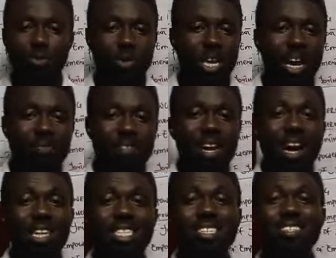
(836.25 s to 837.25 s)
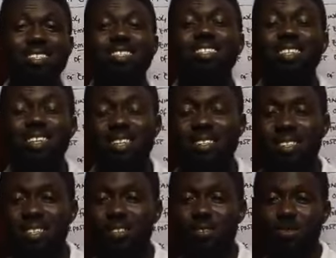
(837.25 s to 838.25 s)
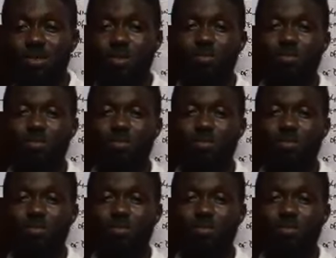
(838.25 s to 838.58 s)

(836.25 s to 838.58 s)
we have the artistic skills.